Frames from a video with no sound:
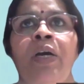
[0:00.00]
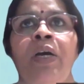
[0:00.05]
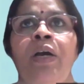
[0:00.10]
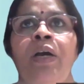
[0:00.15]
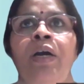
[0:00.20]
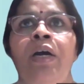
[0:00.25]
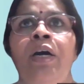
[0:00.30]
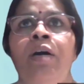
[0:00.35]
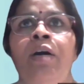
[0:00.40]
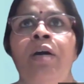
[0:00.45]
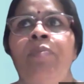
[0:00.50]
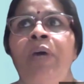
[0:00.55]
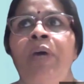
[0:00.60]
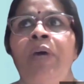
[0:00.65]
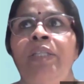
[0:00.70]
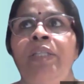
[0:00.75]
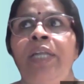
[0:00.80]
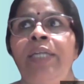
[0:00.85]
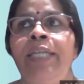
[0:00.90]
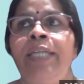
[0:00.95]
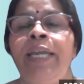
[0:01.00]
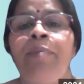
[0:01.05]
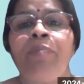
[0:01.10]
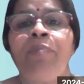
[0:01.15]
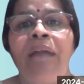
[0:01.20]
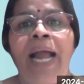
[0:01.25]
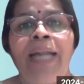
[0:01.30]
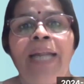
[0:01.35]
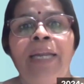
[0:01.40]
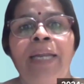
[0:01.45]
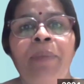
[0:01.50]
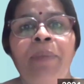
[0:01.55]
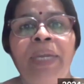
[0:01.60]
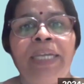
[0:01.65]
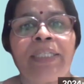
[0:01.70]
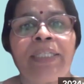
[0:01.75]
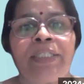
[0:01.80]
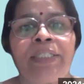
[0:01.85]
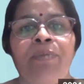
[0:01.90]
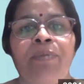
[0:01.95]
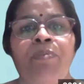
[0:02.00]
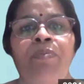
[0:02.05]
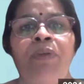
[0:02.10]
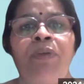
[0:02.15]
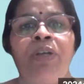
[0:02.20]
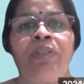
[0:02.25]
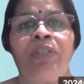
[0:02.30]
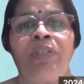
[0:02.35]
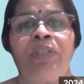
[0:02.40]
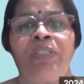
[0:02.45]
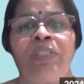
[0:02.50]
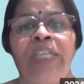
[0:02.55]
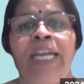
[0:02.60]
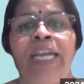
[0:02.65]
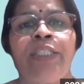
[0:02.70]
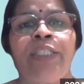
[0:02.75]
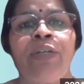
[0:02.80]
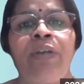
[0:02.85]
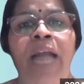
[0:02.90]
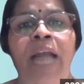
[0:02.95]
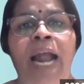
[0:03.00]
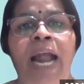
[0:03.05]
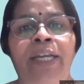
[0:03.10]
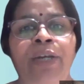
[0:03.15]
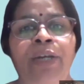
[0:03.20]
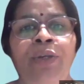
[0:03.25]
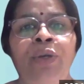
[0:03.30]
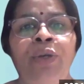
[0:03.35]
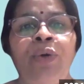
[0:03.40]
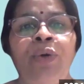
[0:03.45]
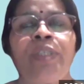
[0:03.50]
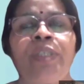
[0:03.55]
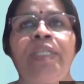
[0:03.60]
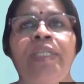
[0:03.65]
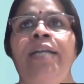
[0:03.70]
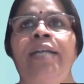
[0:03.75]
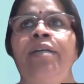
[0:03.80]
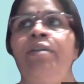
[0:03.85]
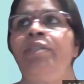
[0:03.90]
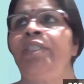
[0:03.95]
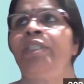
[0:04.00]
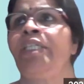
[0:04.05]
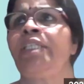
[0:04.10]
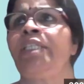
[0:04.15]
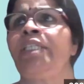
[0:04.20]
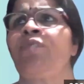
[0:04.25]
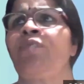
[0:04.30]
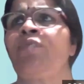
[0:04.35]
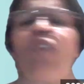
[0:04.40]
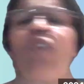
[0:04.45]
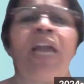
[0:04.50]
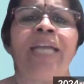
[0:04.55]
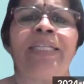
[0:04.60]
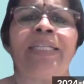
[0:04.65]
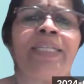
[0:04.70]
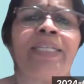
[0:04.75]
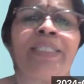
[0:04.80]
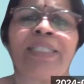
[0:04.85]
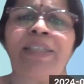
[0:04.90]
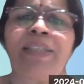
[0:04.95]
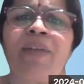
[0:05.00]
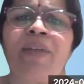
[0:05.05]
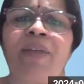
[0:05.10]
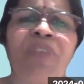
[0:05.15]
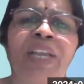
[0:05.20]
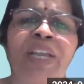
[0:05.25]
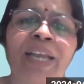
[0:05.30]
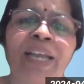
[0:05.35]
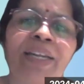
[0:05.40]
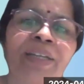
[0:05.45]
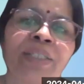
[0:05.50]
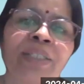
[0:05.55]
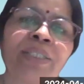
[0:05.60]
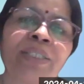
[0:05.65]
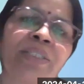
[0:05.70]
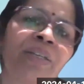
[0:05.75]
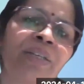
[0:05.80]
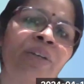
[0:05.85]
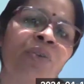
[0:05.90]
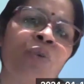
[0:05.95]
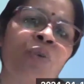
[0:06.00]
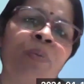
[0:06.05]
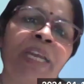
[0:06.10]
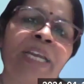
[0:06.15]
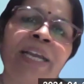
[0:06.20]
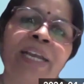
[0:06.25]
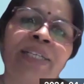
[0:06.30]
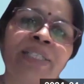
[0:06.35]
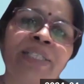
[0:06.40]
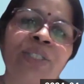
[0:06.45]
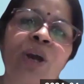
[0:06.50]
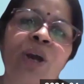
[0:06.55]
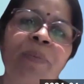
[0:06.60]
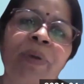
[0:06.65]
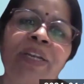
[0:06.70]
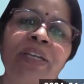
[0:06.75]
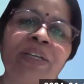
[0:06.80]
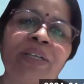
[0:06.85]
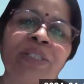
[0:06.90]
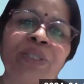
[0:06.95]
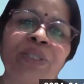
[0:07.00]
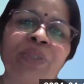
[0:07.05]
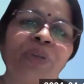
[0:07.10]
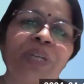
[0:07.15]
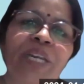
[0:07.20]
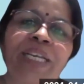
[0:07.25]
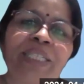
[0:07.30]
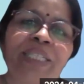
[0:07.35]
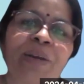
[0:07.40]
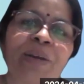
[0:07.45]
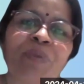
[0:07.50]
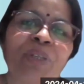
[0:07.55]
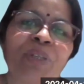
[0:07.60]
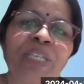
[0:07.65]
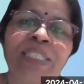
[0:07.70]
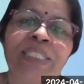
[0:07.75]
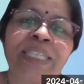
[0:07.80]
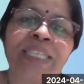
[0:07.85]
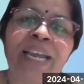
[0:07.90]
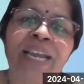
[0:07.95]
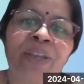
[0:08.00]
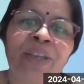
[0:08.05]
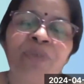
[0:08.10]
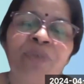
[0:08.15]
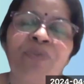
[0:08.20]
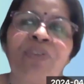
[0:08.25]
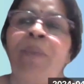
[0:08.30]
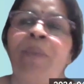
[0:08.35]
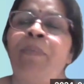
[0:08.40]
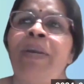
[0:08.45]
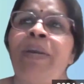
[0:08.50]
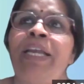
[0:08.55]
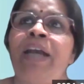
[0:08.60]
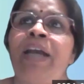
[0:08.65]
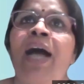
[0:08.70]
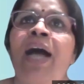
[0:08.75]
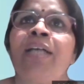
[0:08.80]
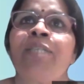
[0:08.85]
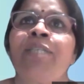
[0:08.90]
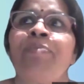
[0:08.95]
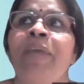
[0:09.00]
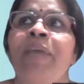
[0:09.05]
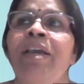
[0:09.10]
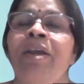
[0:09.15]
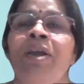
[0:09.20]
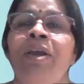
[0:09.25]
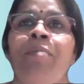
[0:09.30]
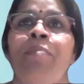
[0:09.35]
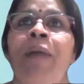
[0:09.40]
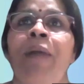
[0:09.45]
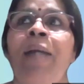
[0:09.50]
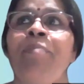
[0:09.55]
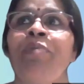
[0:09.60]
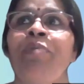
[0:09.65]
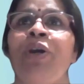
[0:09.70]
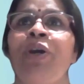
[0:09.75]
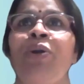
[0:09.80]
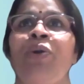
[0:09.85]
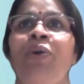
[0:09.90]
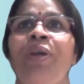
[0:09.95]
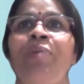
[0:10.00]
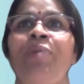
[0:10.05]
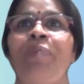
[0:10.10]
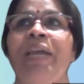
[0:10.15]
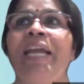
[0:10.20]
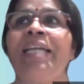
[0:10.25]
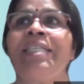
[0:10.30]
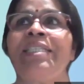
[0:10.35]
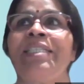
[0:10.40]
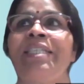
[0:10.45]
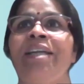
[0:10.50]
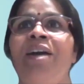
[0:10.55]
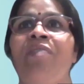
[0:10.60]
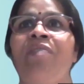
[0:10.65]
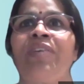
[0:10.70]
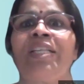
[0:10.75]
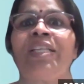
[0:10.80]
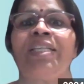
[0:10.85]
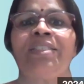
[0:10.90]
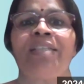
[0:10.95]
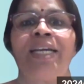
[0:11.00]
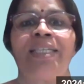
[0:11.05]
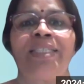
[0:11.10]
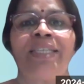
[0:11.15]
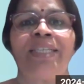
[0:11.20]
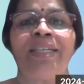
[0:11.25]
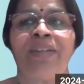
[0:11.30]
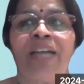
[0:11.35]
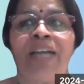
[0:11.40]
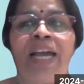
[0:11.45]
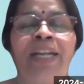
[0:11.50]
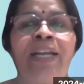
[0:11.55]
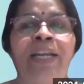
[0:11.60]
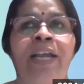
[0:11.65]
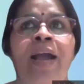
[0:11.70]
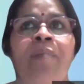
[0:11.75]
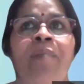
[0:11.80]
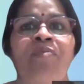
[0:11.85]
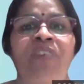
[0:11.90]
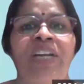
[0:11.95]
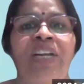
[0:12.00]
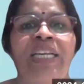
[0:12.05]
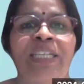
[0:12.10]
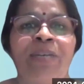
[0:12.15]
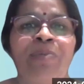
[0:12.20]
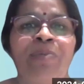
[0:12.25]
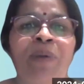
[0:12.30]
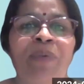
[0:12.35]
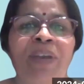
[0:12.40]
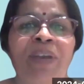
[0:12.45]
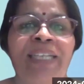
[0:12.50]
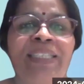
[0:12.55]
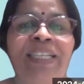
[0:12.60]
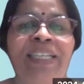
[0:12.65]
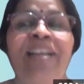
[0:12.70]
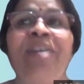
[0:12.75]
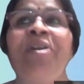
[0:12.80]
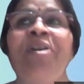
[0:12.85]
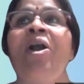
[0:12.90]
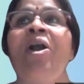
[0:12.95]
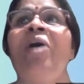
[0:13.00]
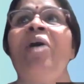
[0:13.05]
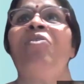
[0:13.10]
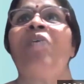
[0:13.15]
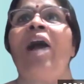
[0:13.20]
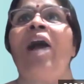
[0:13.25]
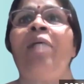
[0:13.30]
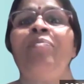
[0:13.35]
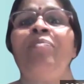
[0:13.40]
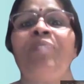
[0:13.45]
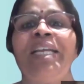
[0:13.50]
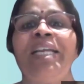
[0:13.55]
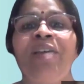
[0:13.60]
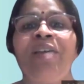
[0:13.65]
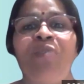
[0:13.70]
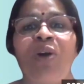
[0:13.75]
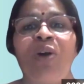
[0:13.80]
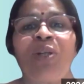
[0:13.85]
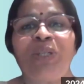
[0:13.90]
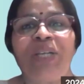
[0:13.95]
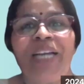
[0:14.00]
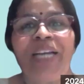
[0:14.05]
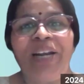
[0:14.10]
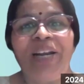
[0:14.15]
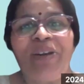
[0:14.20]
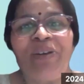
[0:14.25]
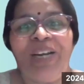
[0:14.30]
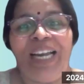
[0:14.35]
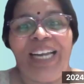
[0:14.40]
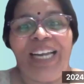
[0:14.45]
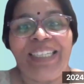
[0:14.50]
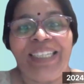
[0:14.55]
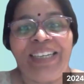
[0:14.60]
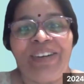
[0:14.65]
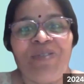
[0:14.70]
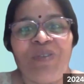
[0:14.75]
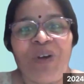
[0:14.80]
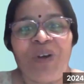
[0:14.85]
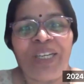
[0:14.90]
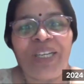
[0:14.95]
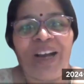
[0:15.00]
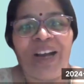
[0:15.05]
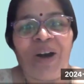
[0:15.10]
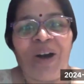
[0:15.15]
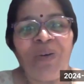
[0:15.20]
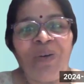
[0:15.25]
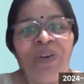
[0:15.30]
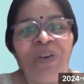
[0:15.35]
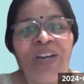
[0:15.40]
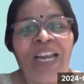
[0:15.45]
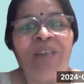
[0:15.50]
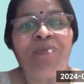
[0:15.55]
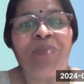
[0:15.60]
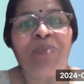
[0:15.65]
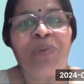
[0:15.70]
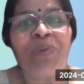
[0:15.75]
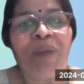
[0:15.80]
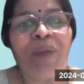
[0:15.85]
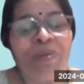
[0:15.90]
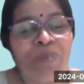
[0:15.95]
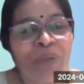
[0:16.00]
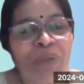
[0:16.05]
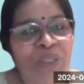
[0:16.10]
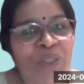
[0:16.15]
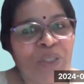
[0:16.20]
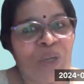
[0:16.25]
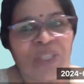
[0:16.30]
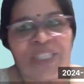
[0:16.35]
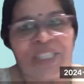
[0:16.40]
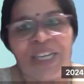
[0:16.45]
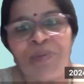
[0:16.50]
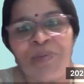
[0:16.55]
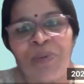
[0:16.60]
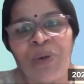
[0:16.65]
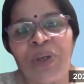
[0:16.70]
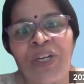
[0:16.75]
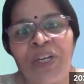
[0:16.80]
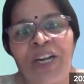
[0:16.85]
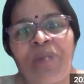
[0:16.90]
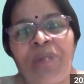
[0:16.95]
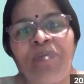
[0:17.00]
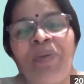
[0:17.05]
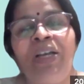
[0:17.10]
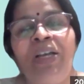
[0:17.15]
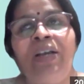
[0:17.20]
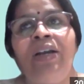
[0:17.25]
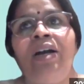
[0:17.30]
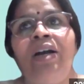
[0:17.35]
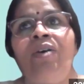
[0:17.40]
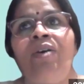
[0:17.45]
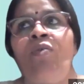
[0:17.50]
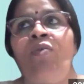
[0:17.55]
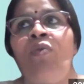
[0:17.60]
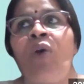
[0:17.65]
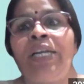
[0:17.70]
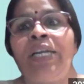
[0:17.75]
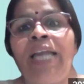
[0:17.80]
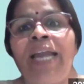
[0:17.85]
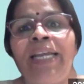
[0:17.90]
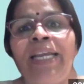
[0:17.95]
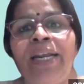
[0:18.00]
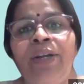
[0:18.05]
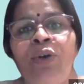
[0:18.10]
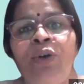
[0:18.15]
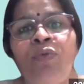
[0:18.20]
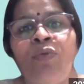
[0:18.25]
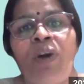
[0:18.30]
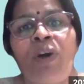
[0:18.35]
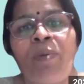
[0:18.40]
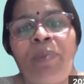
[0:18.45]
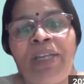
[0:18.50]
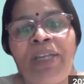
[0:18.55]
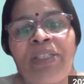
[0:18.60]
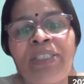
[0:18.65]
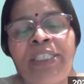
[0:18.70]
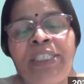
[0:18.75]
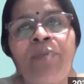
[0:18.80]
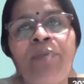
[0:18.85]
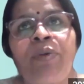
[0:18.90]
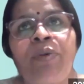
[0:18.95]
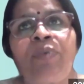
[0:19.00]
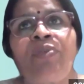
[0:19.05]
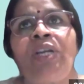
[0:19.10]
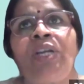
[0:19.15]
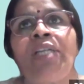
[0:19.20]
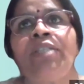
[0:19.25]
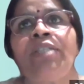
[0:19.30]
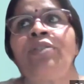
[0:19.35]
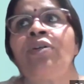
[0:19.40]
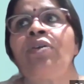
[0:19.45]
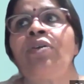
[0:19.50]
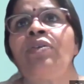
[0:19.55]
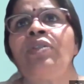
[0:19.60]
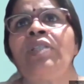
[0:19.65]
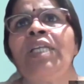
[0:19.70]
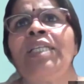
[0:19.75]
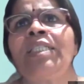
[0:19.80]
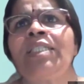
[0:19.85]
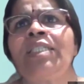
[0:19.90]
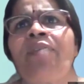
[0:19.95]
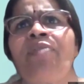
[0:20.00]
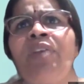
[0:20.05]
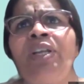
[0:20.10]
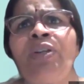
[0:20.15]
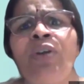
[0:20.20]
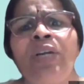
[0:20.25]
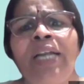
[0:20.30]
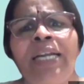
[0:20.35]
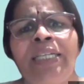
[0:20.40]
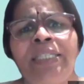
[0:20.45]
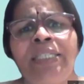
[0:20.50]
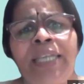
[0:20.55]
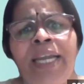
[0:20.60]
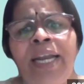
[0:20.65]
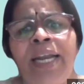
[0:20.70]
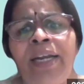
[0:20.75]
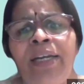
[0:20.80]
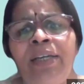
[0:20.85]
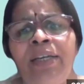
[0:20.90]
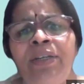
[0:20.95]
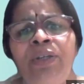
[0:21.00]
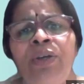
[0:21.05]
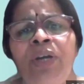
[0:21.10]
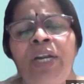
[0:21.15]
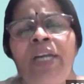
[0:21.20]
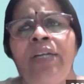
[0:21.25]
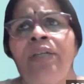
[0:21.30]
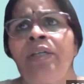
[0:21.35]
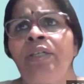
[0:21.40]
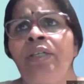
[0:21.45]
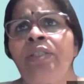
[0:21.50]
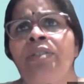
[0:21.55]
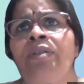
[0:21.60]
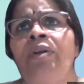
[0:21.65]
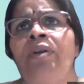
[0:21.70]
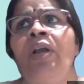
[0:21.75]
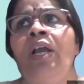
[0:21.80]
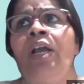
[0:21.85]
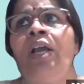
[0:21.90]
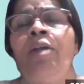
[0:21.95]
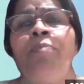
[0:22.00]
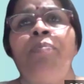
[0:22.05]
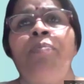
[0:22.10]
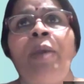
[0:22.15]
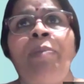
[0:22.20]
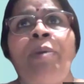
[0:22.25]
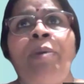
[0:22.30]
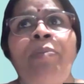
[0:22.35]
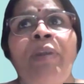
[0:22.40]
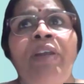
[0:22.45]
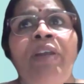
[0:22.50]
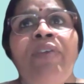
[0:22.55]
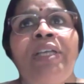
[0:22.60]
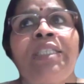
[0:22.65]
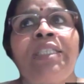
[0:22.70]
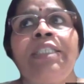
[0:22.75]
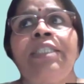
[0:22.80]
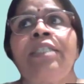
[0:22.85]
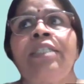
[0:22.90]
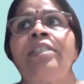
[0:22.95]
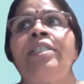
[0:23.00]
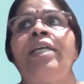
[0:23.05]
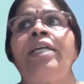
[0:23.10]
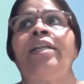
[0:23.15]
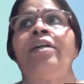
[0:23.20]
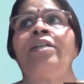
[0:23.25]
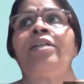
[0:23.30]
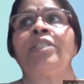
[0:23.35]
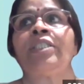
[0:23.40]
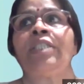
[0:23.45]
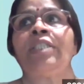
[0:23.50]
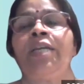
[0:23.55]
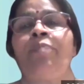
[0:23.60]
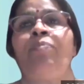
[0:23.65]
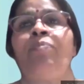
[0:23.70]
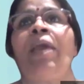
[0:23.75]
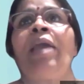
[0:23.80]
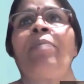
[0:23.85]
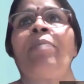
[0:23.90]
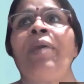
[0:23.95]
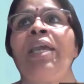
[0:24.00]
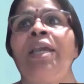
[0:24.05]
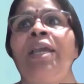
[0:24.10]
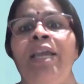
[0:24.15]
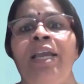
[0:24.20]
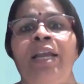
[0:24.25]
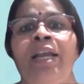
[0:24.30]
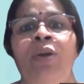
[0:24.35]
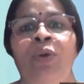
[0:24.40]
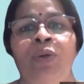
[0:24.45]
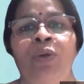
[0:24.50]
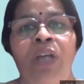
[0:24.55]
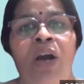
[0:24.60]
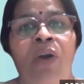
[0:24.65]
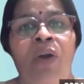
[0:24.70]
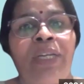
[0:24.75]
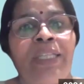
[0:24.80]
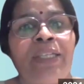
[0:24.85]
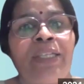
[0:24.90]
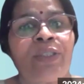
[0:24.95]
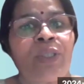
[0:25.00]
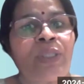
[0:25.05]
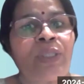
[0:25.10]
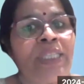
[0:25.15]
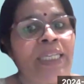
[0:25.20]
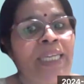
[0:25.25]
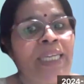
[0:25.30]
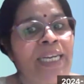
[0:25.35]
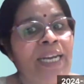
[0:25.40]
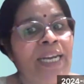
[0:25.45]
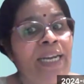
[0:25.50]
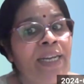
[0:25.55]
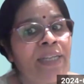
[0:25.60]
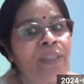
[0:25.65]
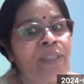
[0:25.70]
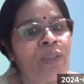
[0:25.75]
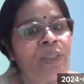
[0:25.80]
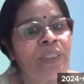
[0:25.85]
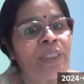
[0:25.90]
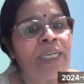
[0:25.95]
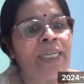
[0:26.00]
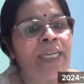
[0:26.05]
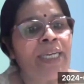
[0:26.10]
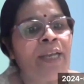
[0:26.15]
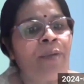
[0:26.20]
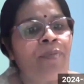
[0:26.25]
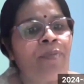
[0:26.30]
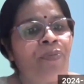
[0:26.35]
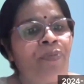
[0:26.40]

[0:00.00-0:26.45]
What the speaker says: the team dynamics, to change your attitudes and just fly. There's nothing in us. Nobody can stop a nurse to reach after this guy. Somebody asked me, ma'am, you're doing PhD after this. I said, Arey, I'm finishing my PhD. I'm thinking, what should I do later? How will I put my postdoctoral program? What I can do for my nursing profession? So there's nothing to get scared. You're a nurse. Maybe previous years, the nurse maybe looked down in the society, in Indian society,